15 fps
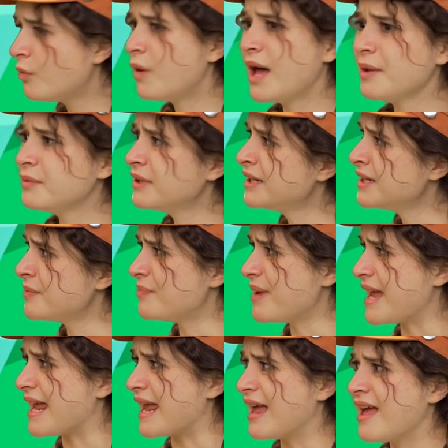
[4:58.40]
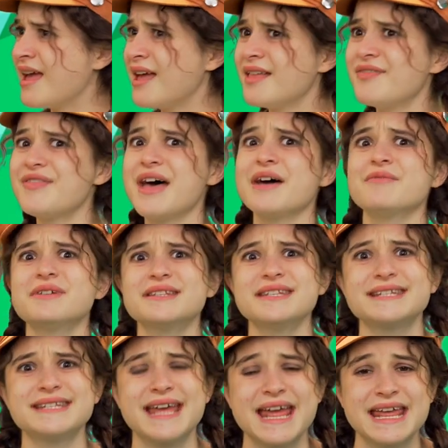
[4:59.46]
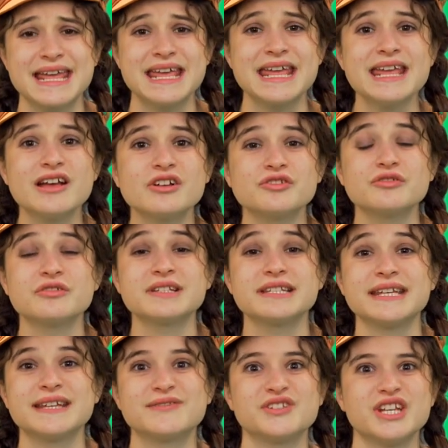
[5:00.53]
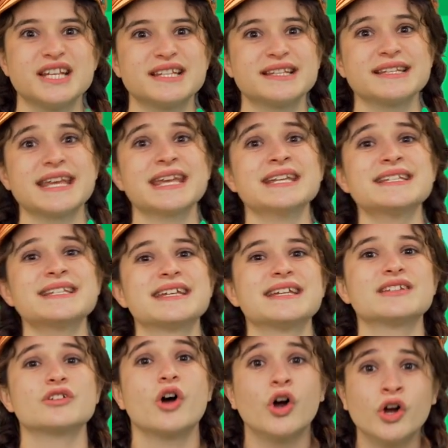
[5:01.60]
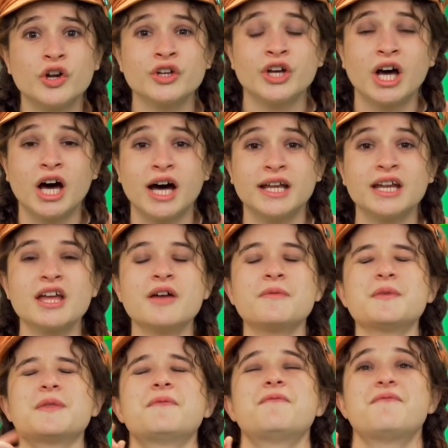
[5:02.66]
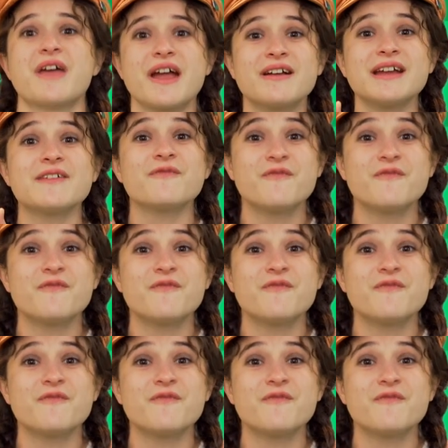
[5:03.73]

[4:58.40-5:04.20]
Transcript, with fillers: Why wouldn't it be? That was the day he got to receive Jesus into his own heart for the very